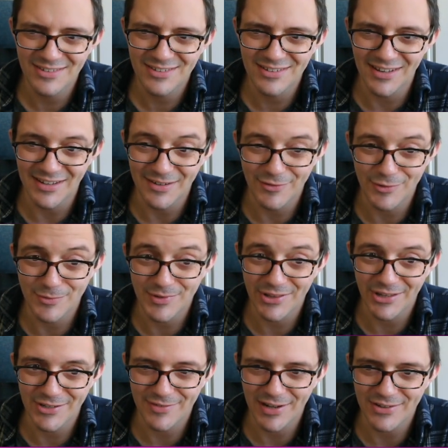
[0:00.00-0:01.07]
the difference between
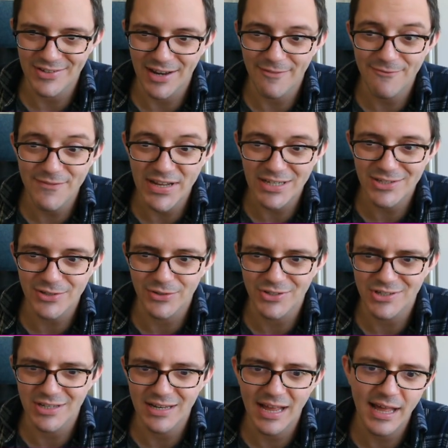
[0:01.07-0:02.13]
those values and a fixed
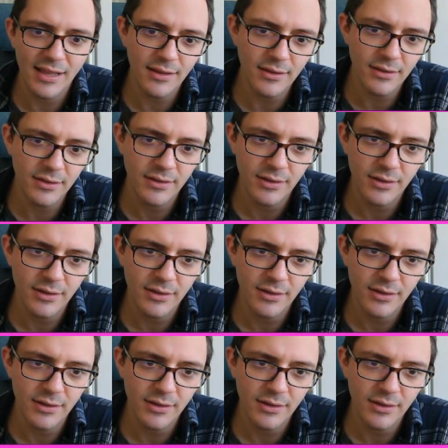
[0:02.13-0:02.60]
constant L,